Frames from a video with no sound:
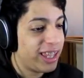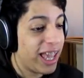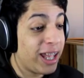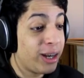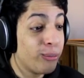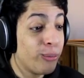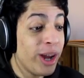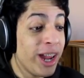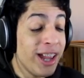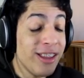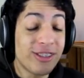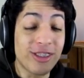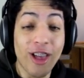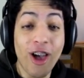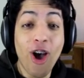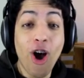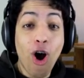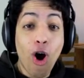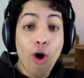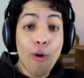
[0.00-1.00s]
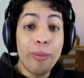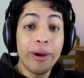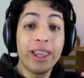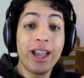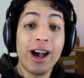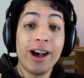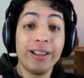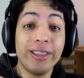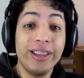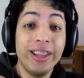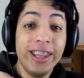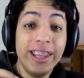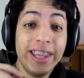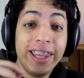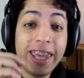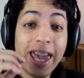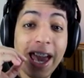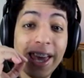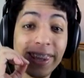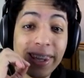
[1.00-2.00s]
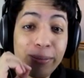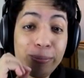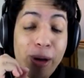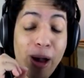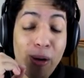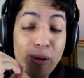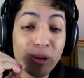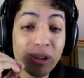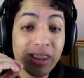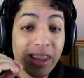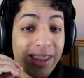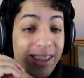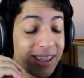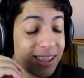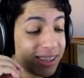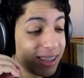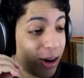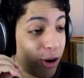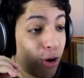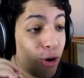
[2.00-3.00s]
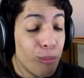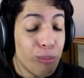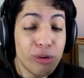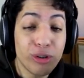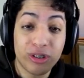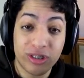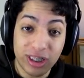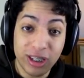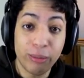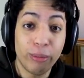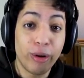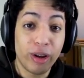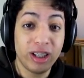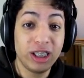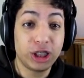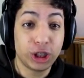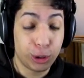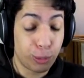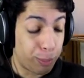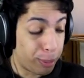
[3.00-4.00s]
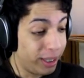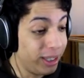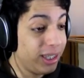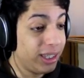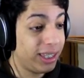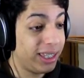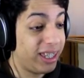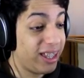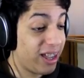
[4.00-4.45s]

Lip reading: Daddy wins! Oh my god, he had about like almost 0 HP.